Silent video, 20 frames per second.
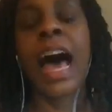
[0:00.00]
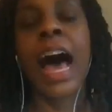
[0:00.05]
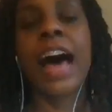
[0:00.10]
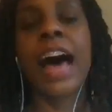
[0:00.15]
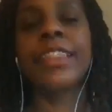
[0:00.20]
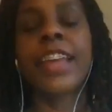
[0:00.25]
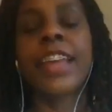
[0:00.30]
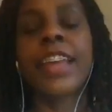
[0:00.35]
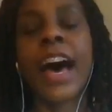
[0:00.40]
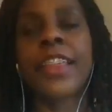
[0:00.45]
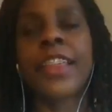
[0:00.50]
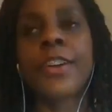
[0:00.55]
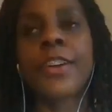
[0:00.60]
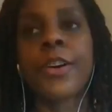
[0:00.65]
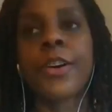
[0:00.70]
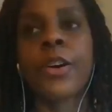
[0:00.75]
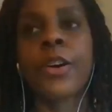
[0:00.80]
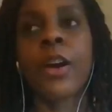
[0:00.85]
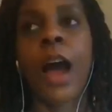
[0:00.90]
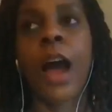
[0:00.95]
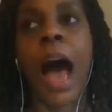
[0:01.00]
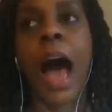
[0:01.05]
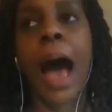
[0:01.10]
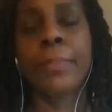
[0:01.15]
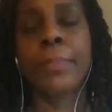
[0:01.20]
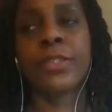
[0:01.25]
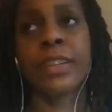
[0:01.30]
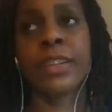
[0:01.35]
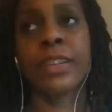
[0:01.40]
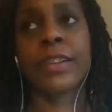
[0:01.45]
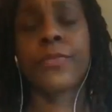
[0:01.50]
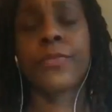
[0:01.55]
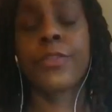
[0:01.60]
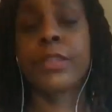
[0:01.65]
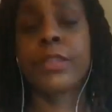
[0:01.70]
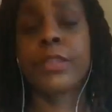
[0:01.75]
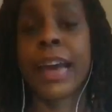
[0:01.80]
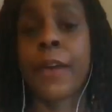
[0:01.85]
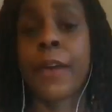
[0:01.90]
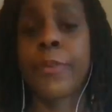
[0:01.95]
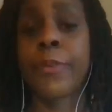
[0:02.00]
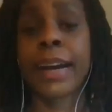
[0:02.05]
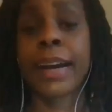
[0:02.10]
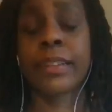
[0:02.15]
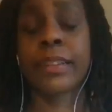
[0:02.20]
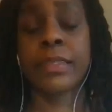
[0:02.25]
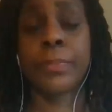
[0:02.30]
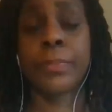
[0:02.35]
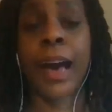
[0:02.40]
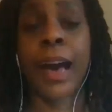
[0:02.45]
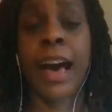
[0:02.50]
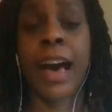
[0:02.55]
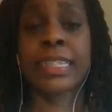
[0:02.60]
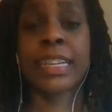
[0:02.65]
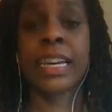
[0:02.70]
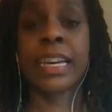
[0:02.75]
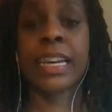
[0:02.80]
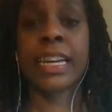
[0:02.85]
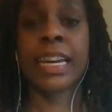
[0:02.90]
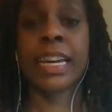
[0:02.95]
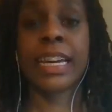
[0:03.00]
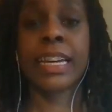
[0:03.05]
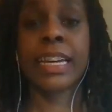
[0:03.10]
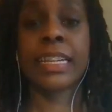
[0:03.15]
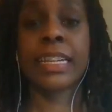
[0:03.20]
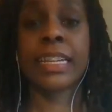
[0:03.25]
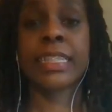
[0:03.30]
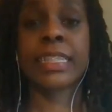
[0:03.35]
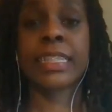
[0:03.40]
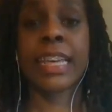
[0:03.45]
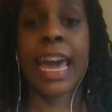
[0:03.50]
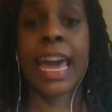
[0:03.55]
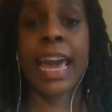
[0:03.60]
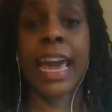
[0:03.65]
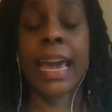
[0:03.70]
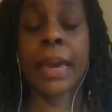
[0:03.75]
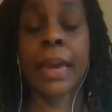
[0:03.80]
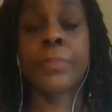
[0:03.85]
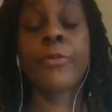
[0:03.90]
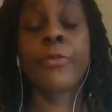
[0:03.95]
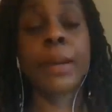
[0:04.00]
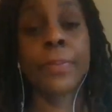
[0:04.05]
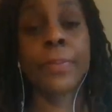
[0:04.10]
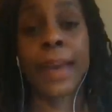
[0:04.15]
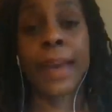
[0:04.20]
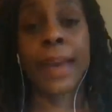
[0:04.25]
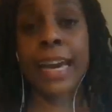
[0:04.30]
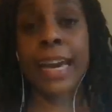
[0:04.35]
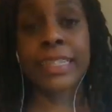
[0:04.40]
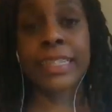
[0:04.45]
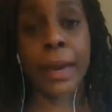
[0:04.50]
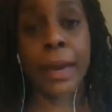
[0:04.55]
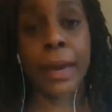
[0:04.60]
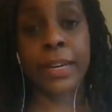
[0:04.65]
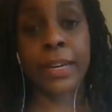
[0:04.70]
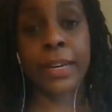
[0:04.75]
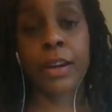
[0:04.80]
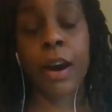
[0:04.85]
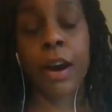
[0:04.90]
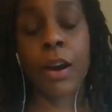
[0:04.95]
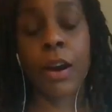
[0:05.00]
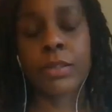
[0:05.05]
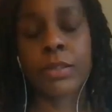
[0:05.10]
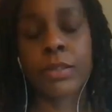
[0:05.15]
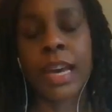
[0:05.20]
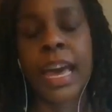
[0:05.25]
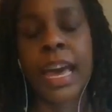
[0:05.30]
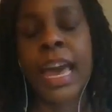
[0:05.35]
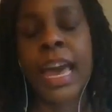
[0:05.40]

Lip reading: Another option for direct deposit is a prepaid debit card.